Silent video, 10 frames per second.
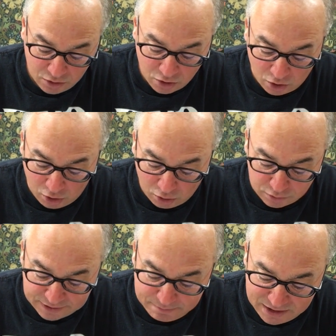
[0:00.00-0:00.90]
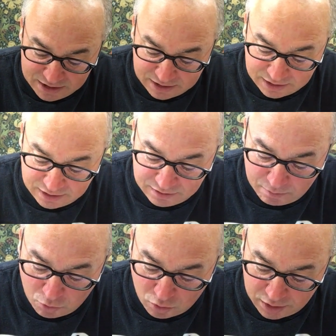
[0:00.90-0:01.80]
called a meeting in the
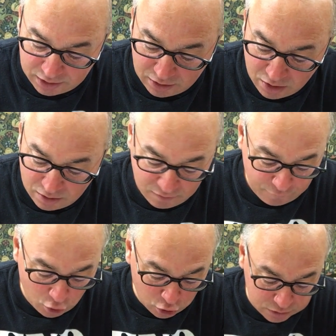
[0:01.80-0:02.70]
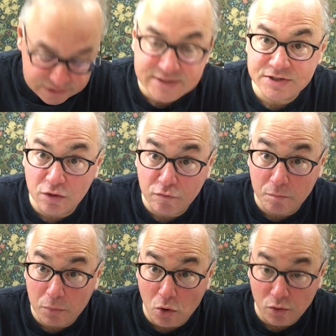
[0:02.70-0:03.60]
morning of all silver
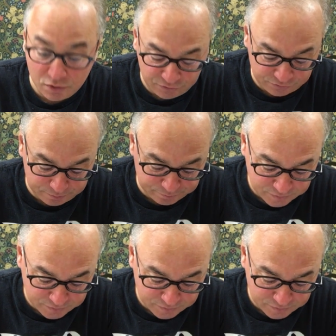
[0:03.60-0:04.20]
brokers.